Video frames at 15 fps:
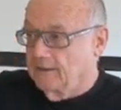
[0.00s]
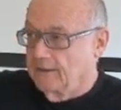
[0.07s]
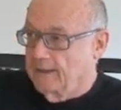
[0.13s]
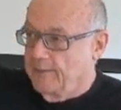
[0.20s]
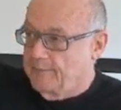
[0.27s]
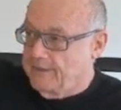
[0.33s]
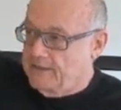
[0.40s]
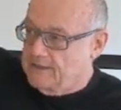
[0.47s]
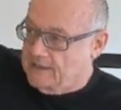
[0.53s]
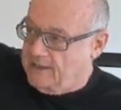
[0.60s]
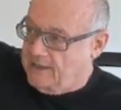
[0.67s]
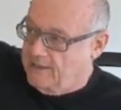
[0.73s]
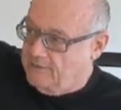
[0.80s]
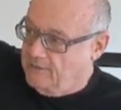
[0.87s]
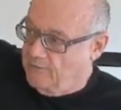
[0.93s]
lumping
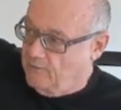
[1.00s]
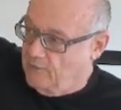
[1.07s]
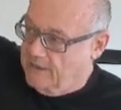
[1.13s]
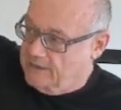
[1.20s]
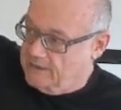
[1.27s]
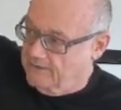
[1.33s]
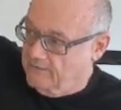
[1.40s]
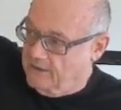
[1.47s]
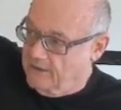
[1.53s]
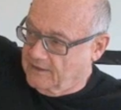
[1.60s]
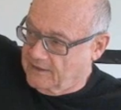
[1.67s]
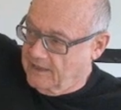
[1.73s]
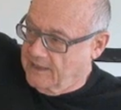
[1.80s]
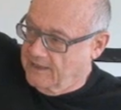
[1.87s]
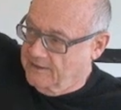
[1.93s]
together of whites of all
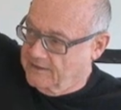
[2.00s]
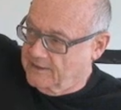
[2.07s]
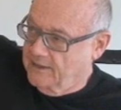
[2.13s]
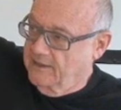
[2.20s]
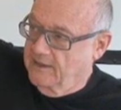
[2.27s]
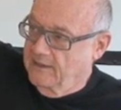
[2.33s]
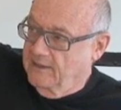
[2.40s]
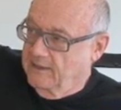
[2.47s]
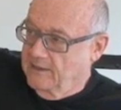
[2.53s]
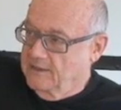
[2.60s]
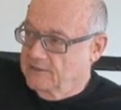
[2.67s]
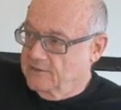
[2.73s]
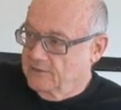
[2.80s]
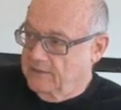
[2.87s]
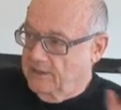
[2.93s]
kinds
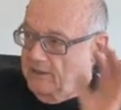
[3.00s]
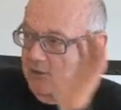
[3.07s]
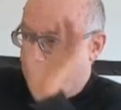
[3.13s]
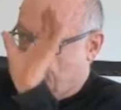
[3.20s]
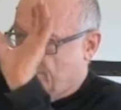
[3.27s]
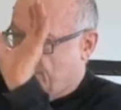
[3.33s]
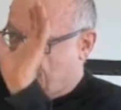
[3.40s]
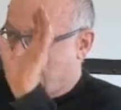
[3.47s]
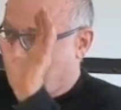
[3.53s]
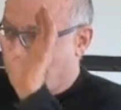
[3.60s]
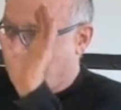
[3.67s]
into an oppressive